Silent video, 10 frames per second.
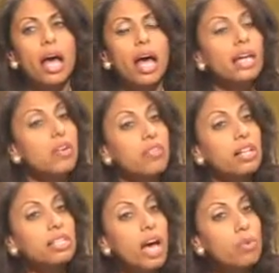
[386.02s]
And I
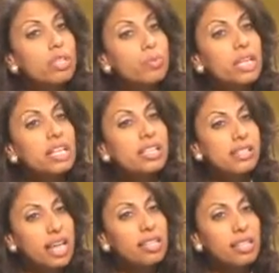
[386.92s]
felt I was being
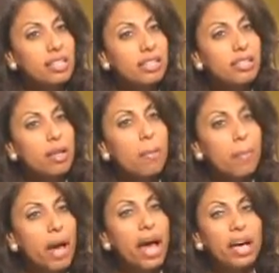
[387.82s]
sentenced
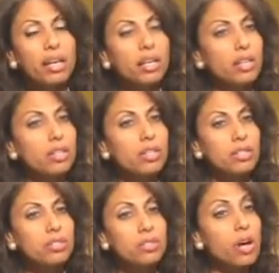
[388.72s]
back
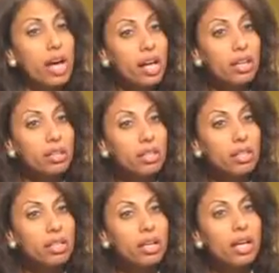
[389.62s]
to hell.
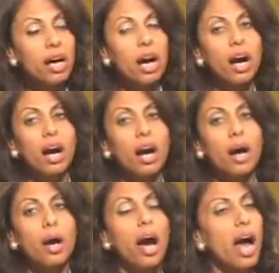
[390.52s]

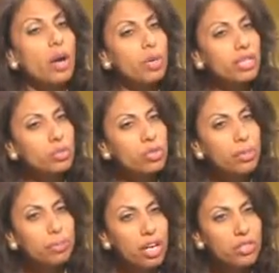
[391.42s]
I went into
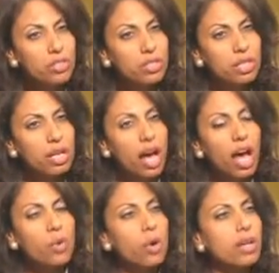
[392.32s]
depression.
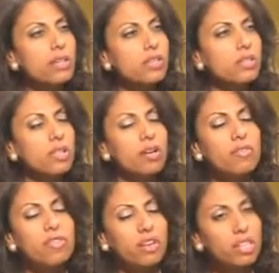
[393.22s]
I was
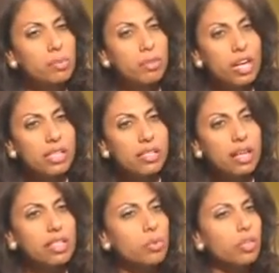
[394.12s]
very depressed.
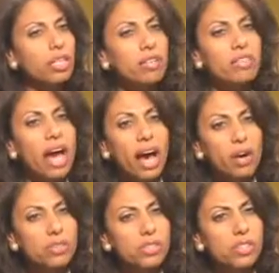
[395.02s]
I didn't want to leave the
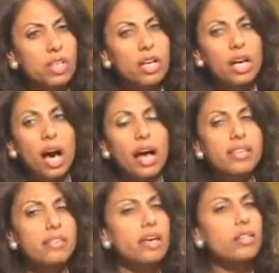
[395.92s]
house. I
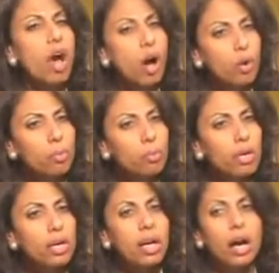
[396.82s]
stayed home.
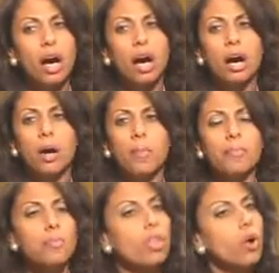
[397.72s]

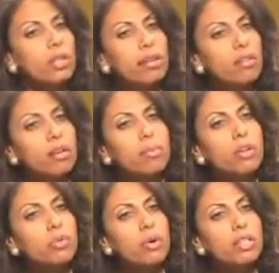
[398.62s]
All I thought
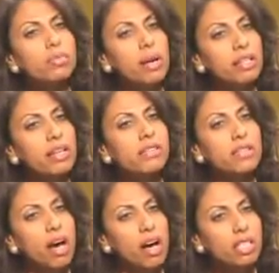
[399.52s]
about was my days
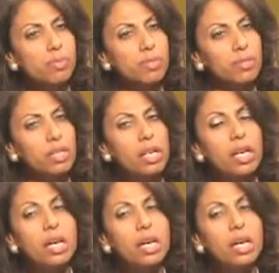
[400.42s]
in the hospital.